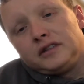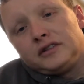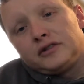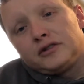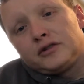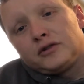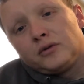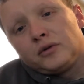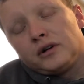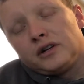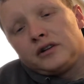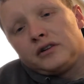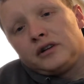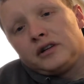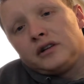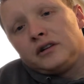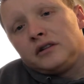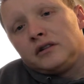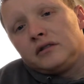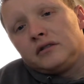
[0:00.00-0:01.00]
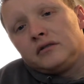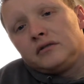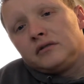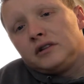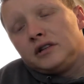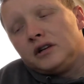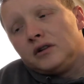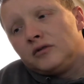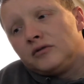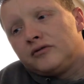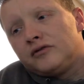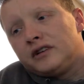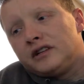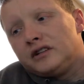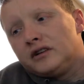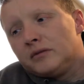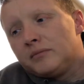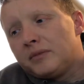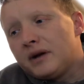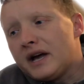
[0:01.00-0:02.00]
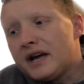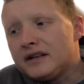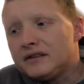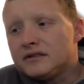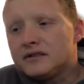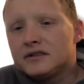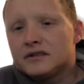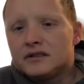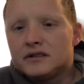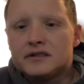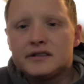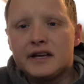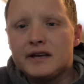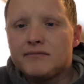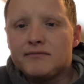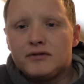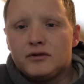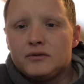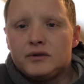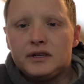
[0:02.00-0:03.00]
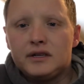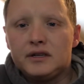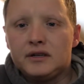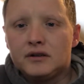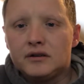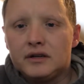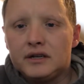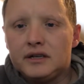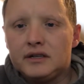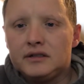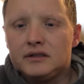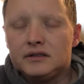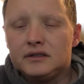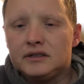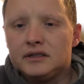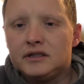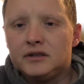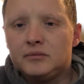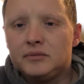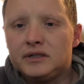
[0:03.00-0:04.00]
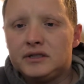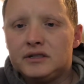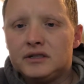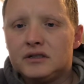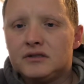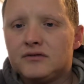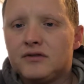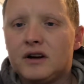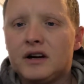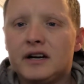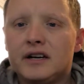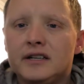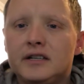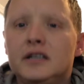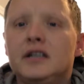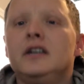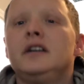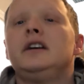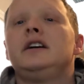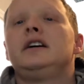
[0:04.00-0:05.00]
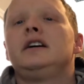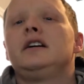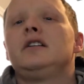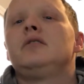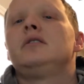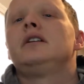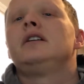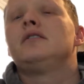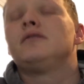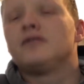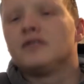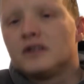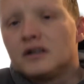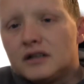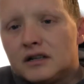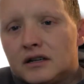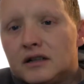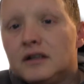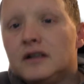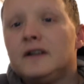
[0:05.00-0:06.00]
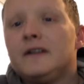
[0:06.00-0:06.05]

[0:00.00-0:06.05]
Sure, you can feed your pets the same food that you're eating and they'll be just fine. However,